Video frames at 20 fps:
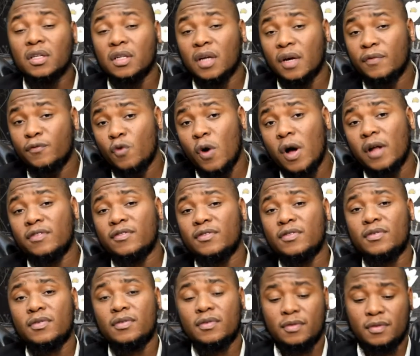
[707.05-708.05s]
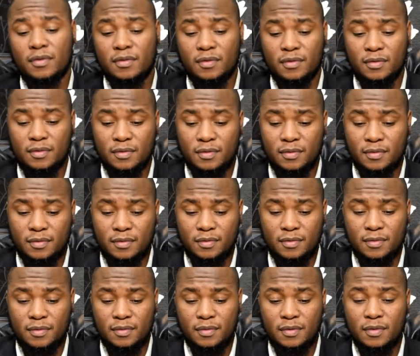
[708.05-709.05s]
loved ones.
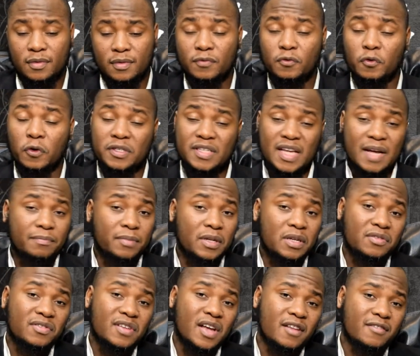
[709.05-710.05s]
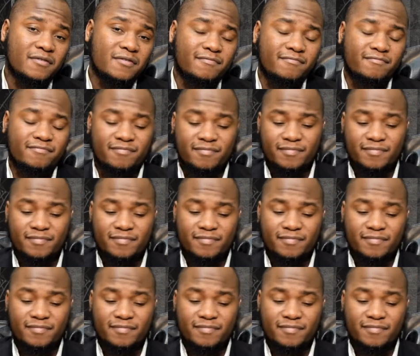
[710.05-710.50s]
For example, his son.